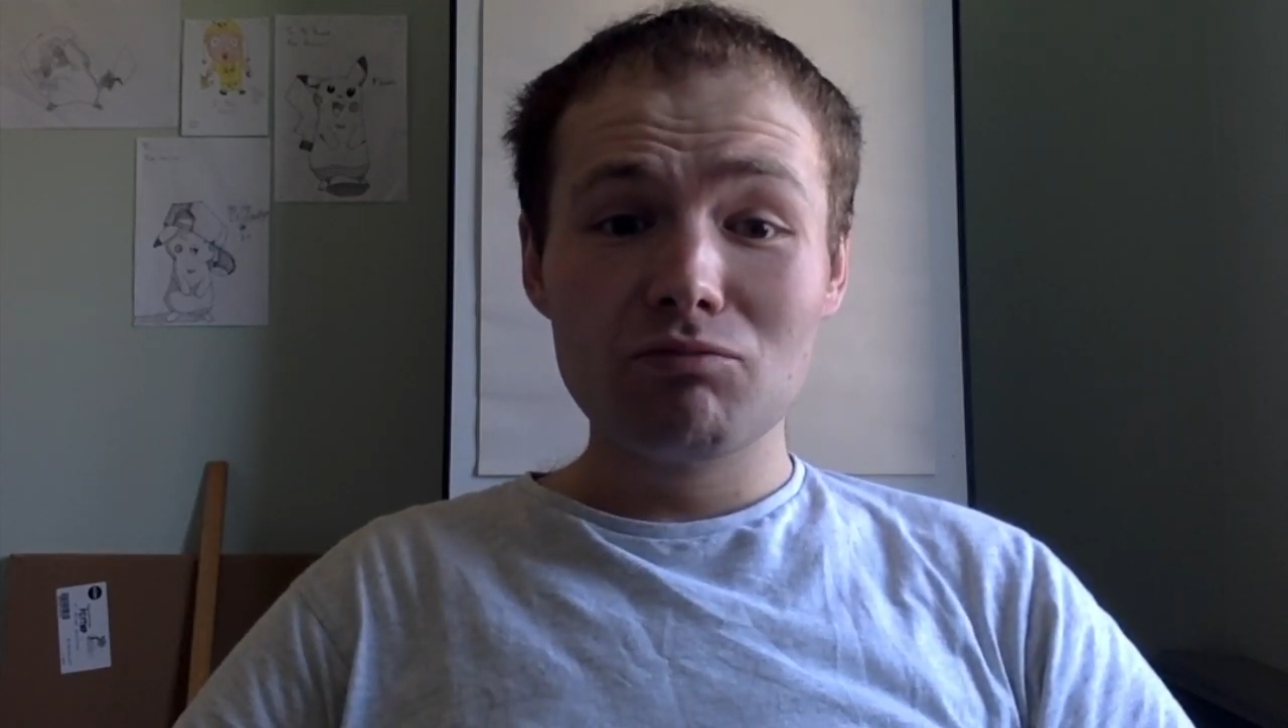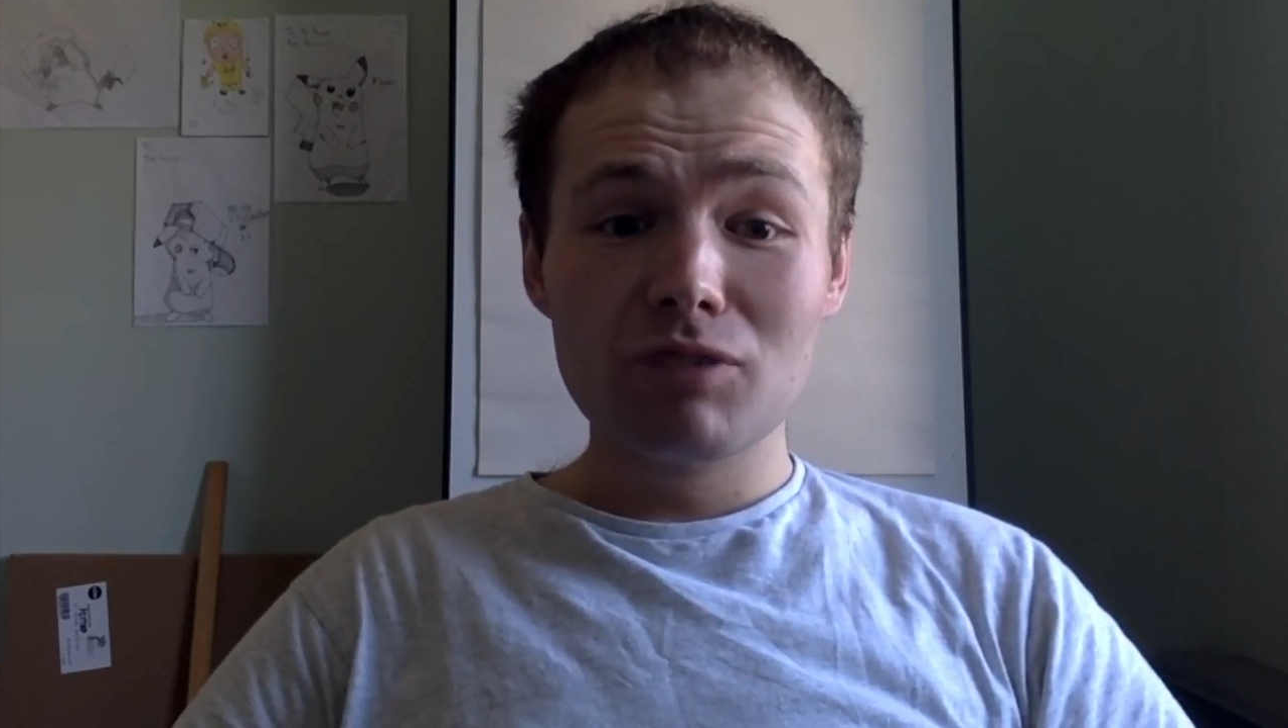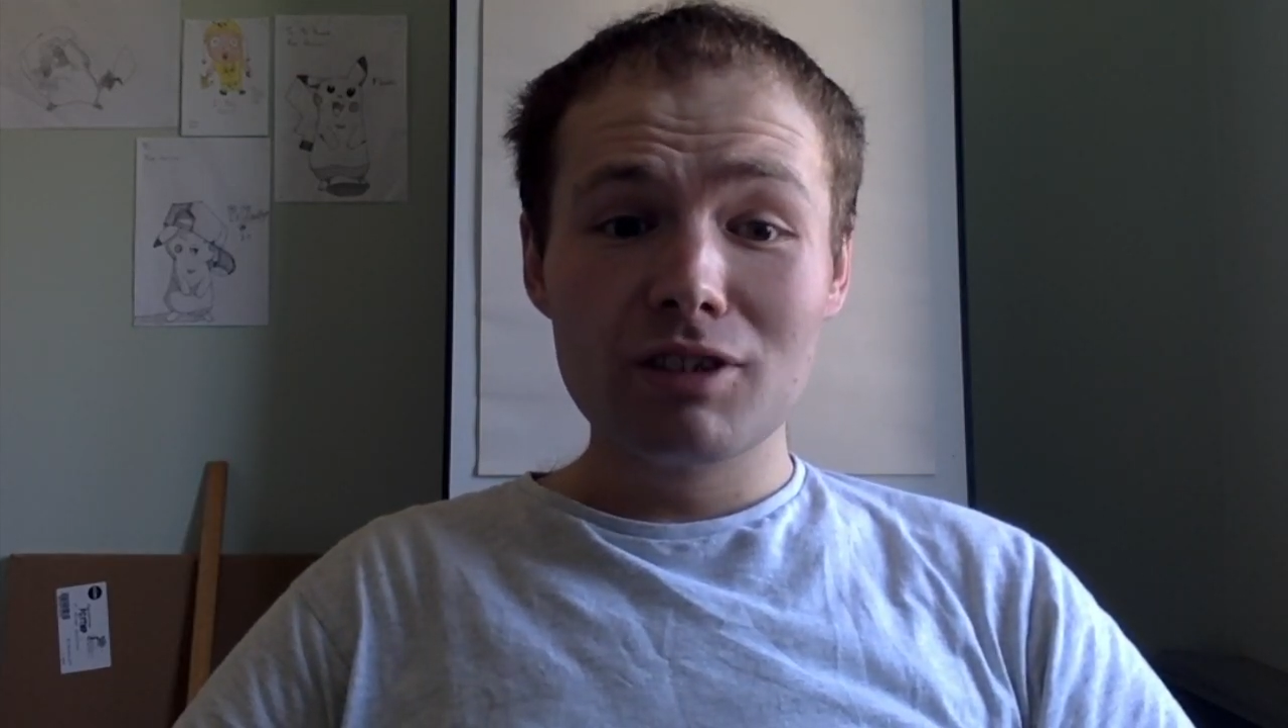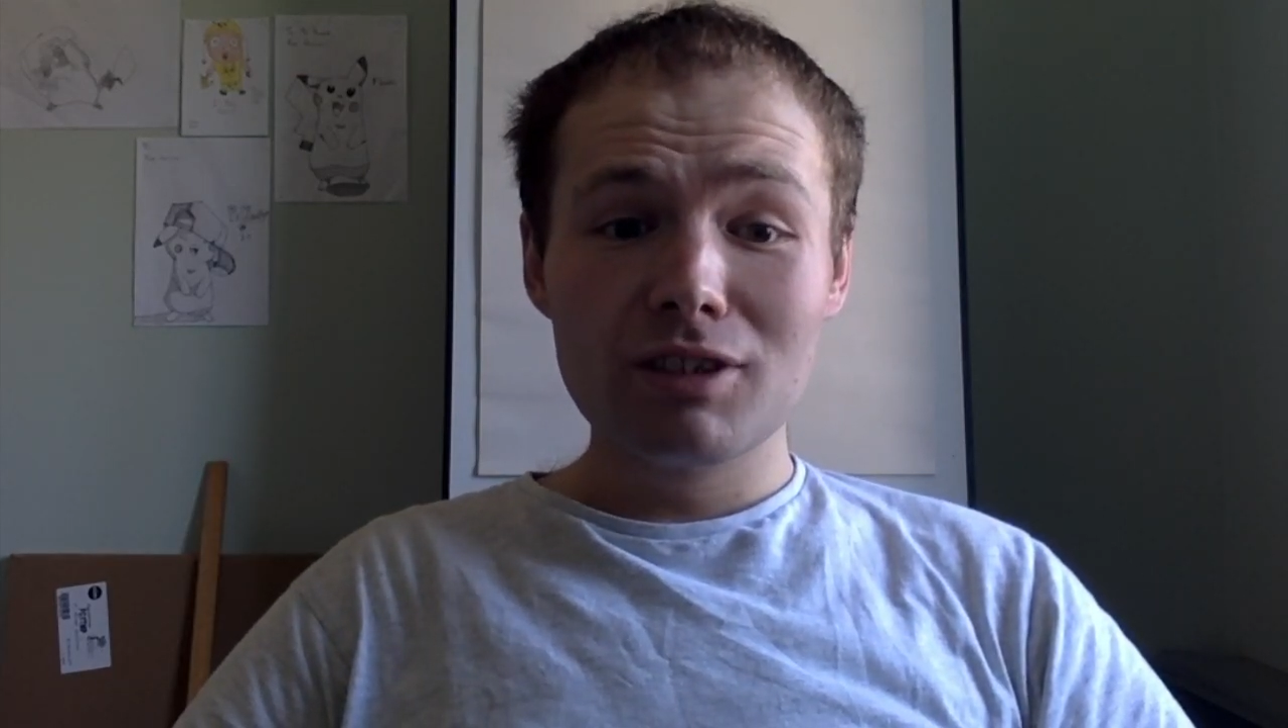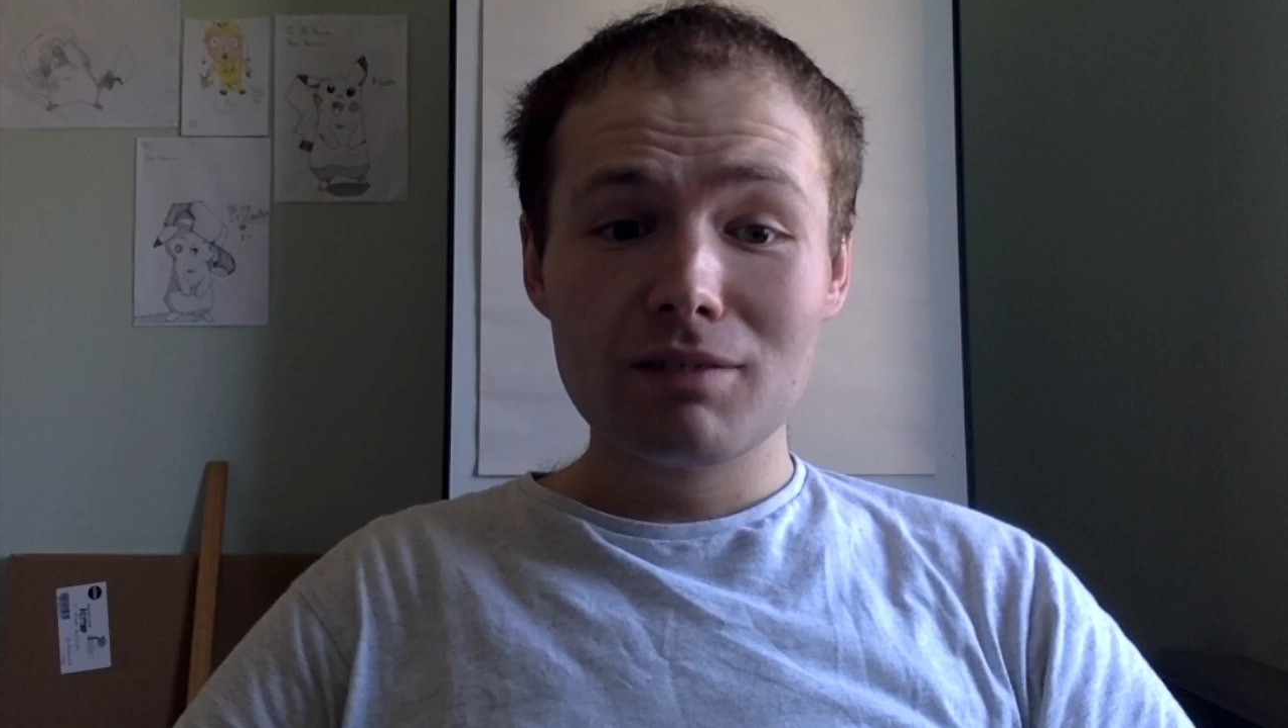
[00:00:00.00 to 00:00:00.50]

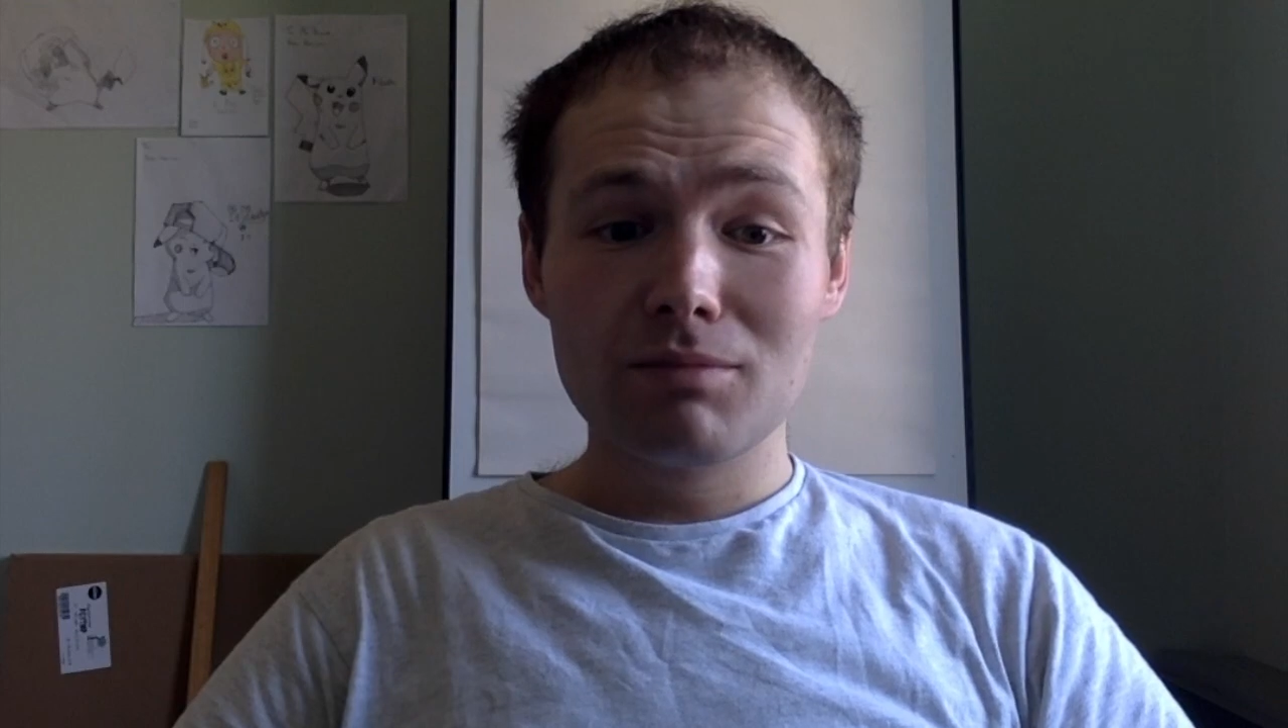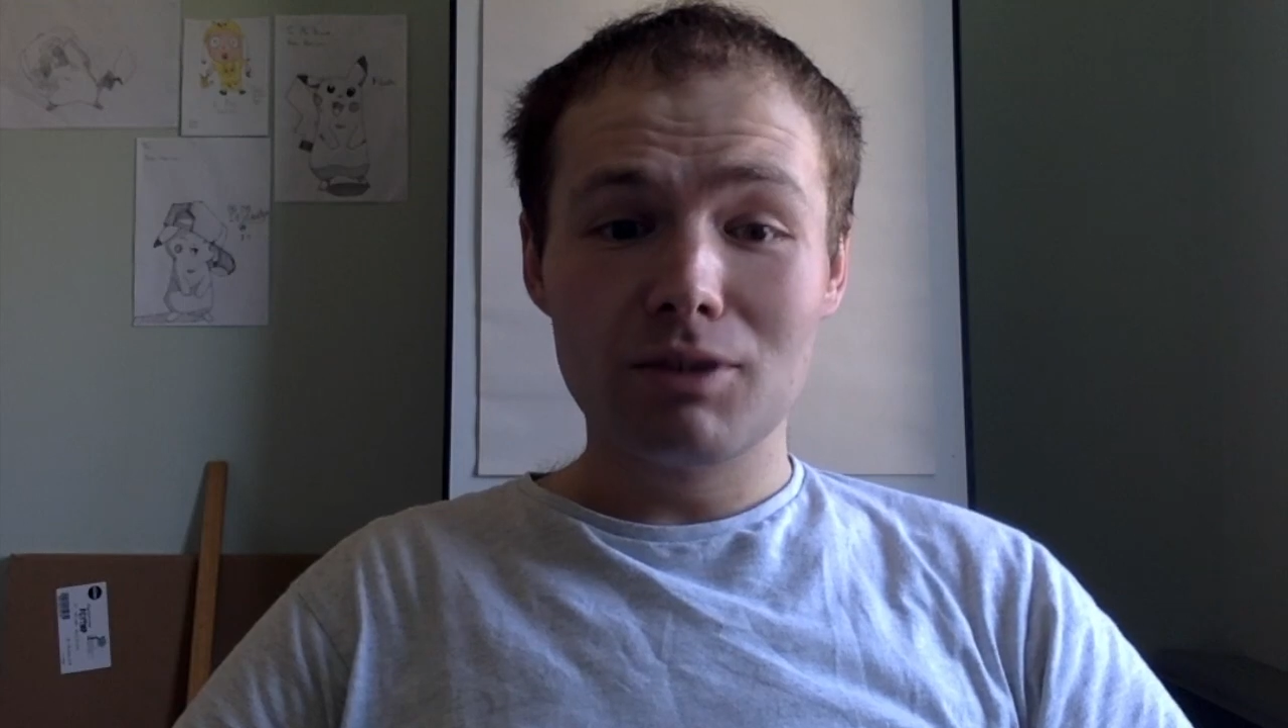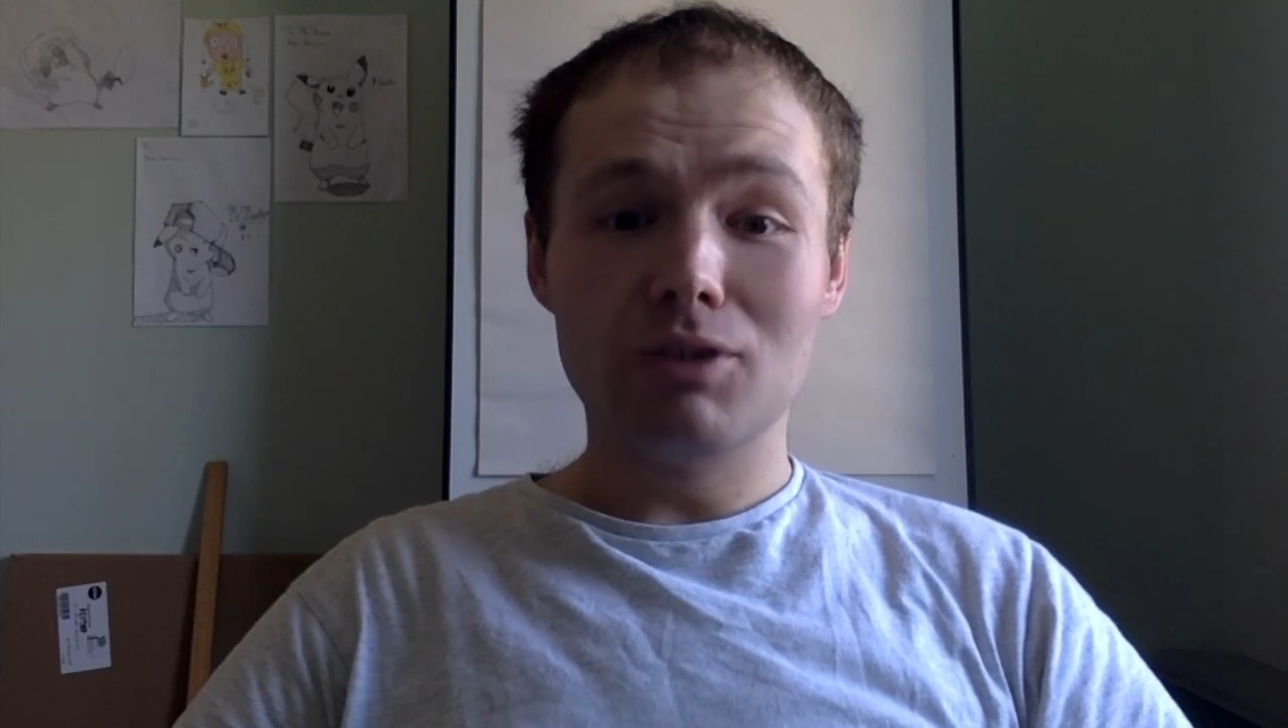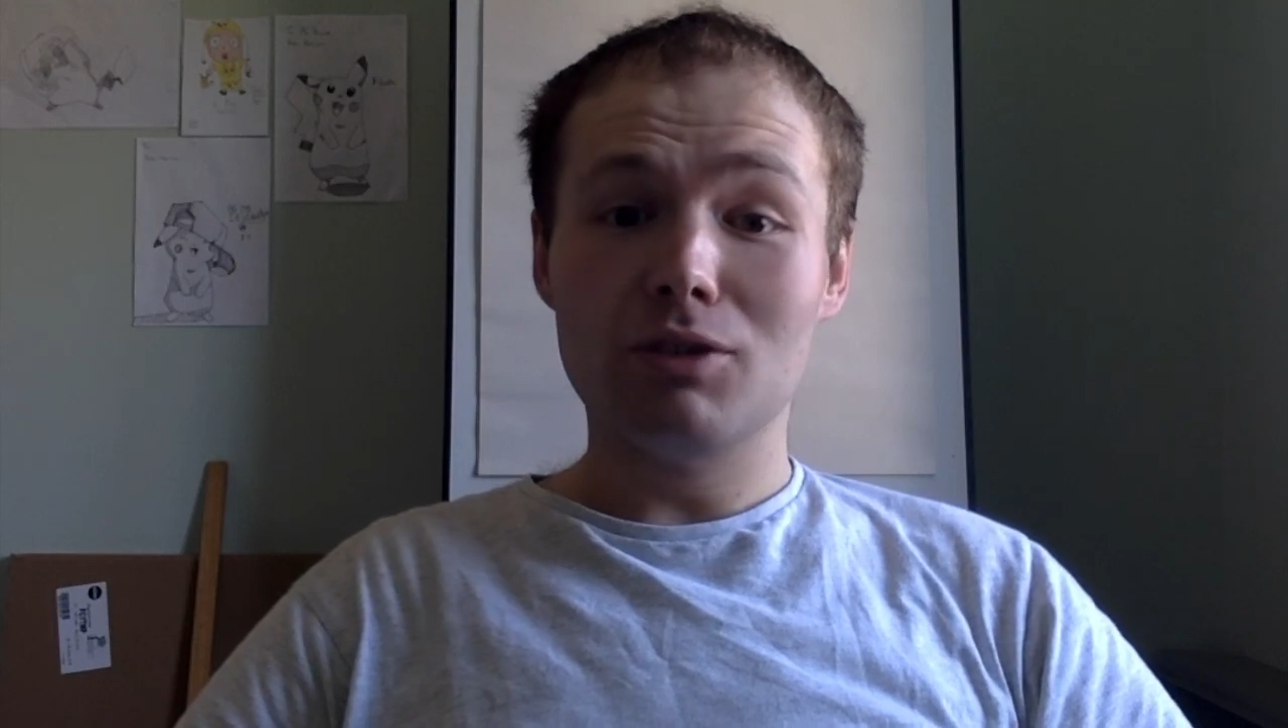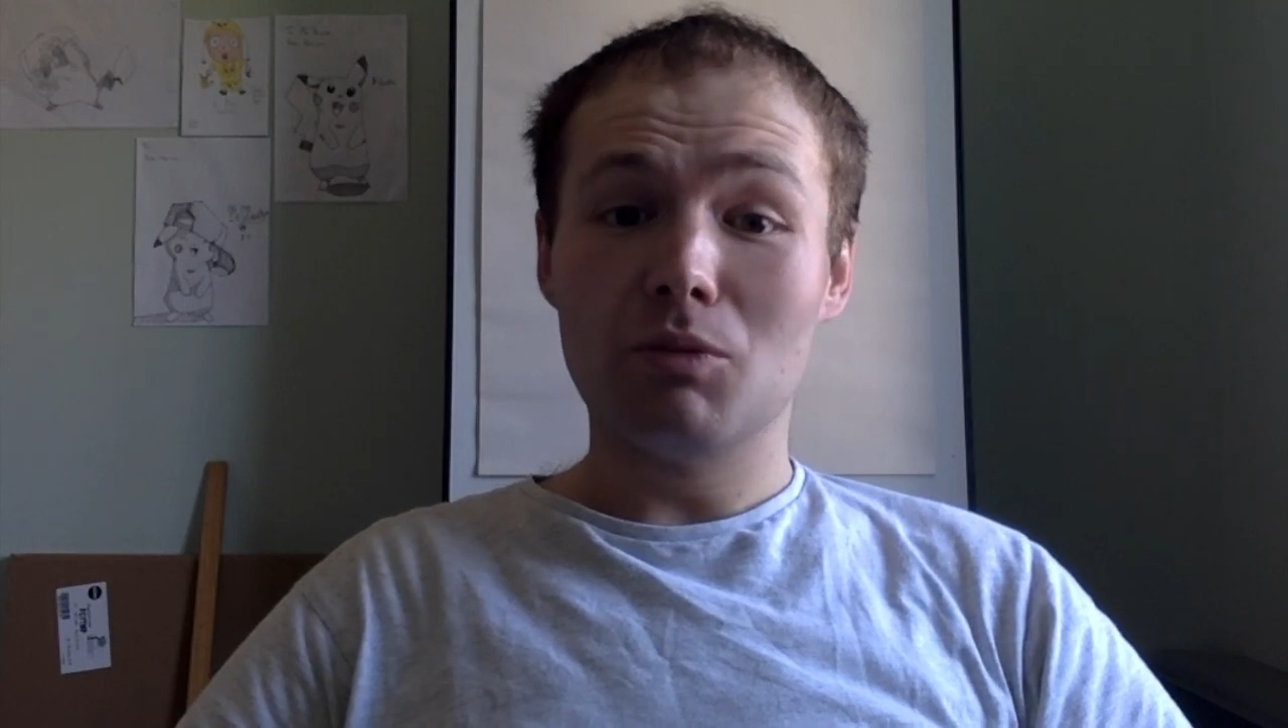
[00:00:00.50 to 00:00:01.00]
really, because